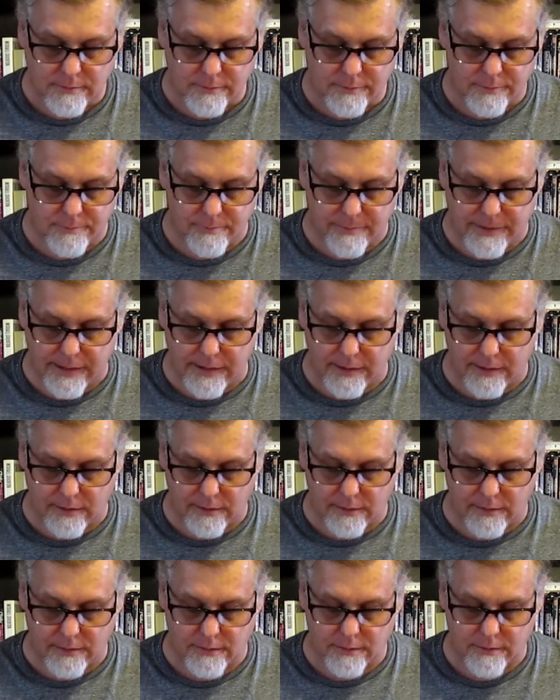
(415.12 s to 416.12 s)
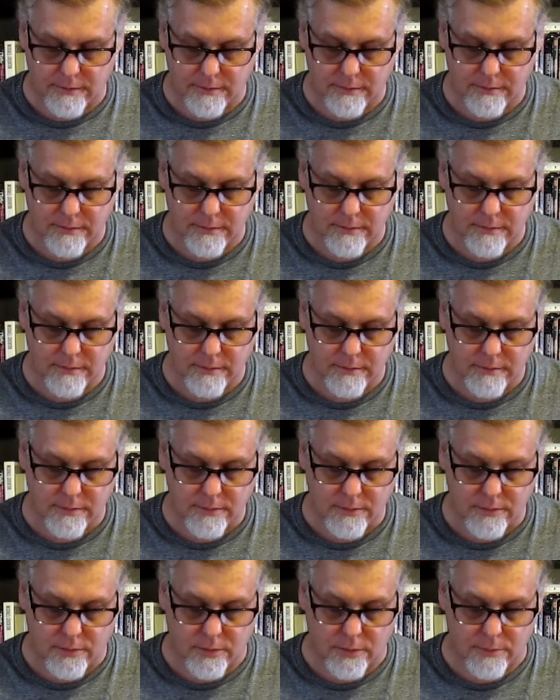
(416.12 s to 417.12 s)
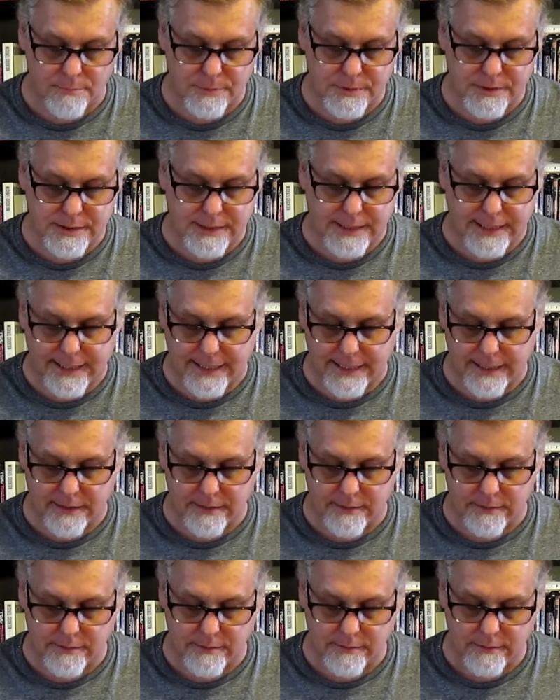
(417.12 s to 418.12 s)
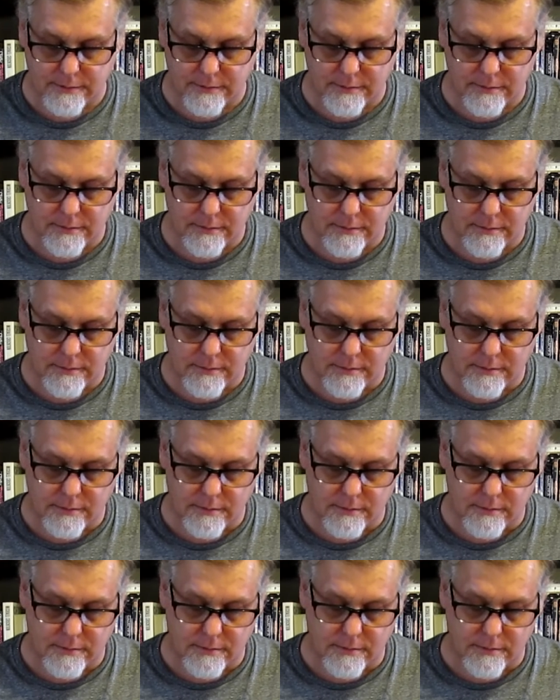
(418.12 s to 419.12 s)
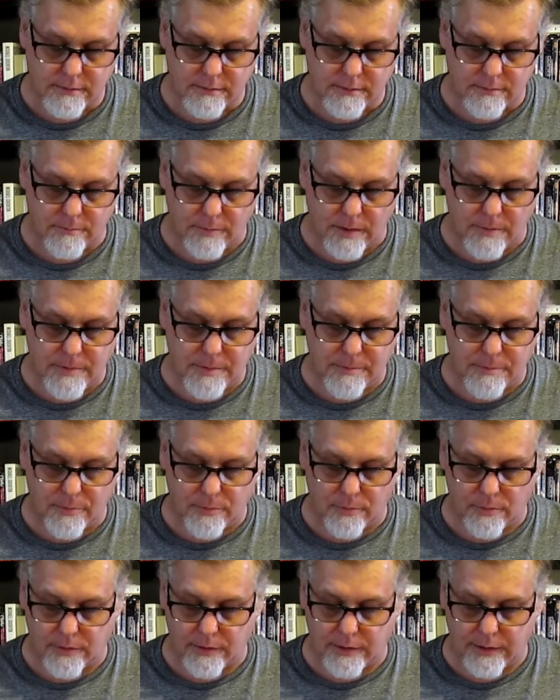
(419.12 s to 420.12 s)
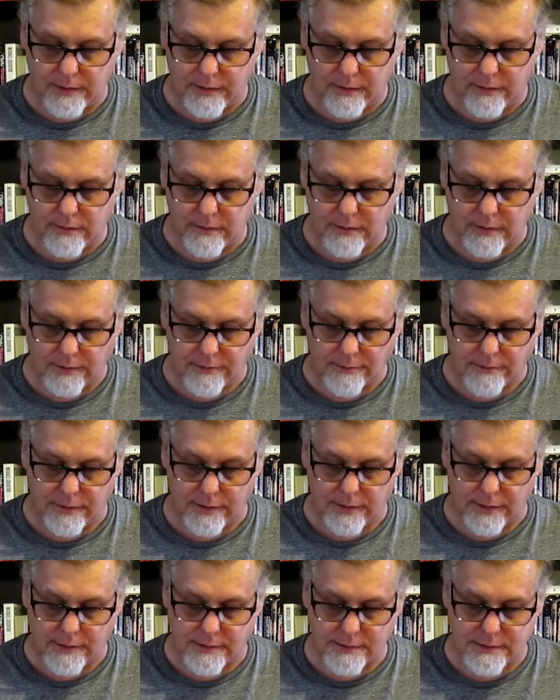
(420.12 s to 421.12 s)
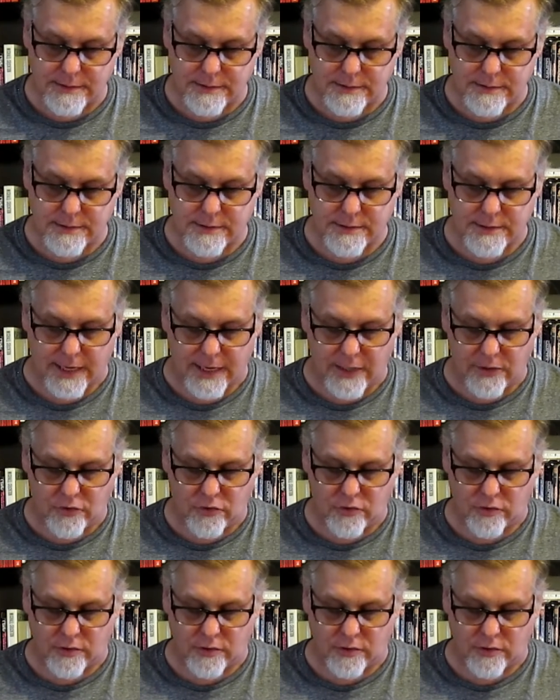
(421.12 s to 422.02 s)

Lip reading: the mayor, Corpse Dad, Mummy Boy, and then Santa